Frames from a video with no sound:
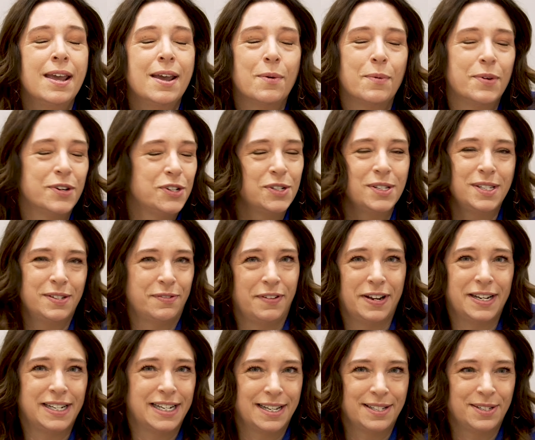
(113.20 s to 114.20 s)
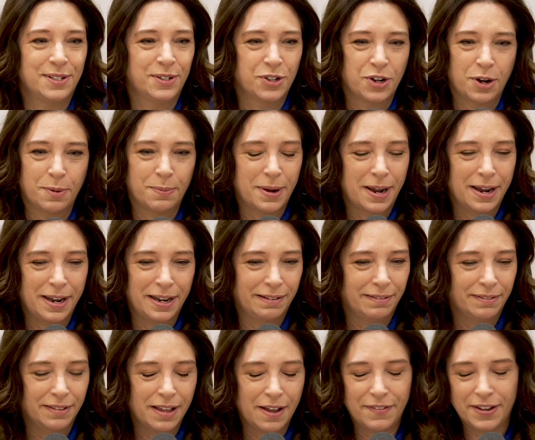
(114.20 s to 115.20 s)
which is a fantastic job. I
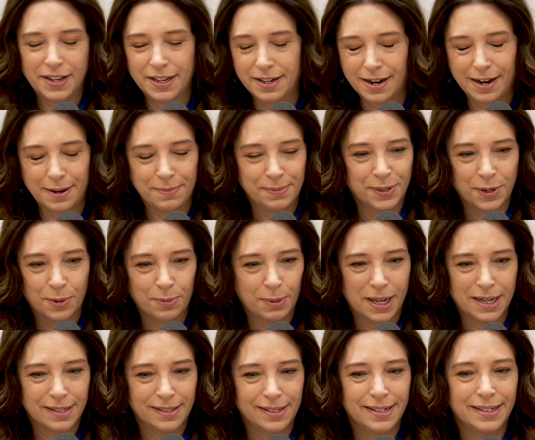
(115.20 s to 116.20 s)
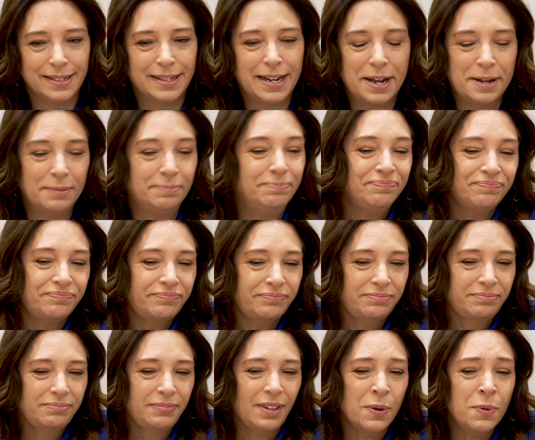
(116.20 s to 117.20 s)
love it. I'm so blessed. Um,
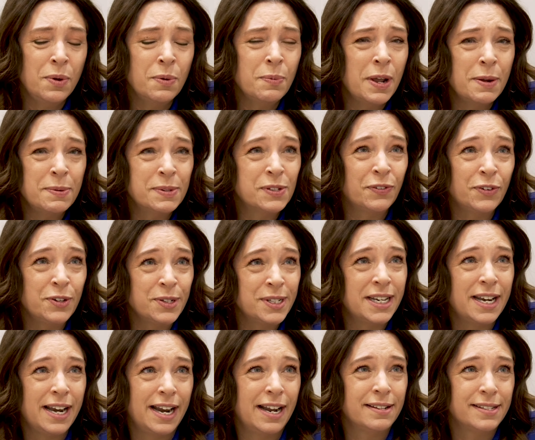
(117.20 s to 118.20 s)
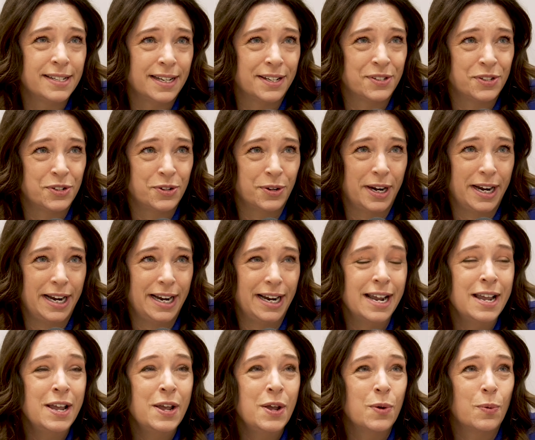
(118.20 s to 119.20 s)
when I was first at Ancestry,
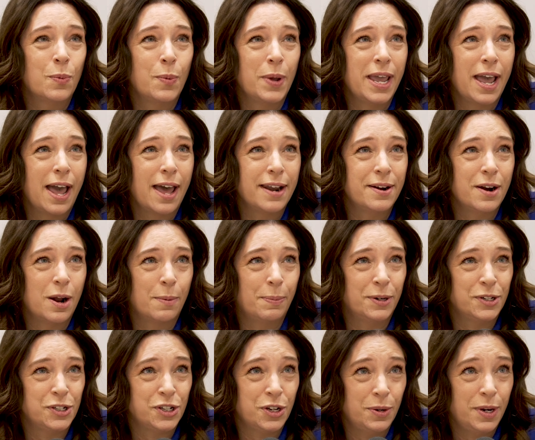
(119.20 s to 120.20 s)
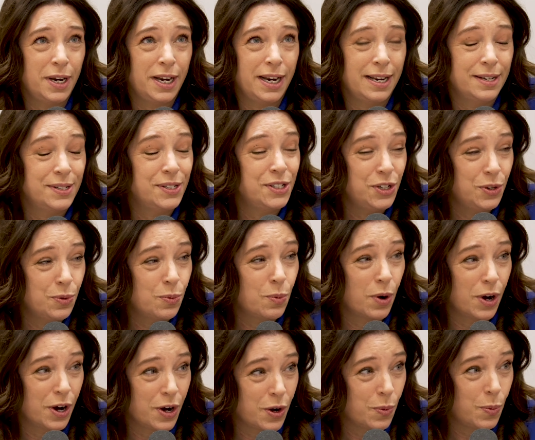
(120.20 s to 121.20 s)
we had an opportunity to
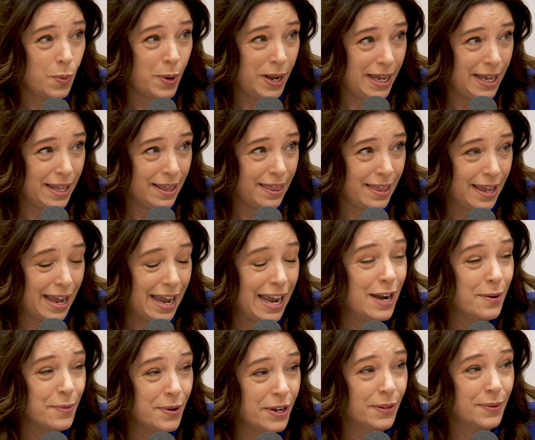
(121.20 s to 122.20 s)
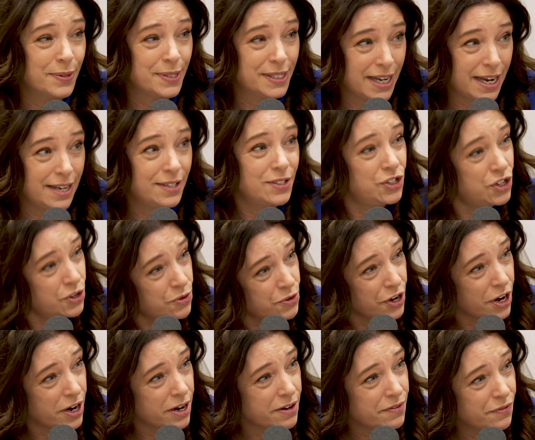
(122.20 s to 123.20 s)
work with Henry Louis Gates
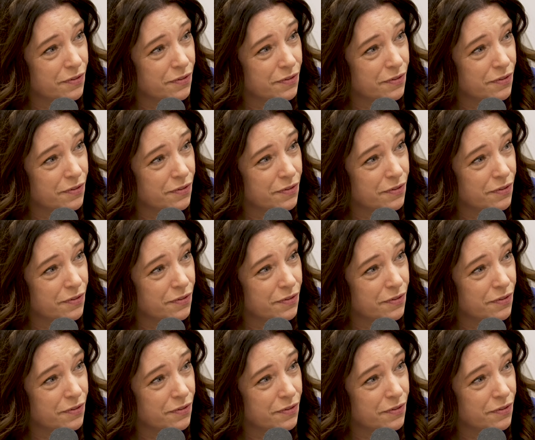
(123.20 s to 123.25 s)
Junior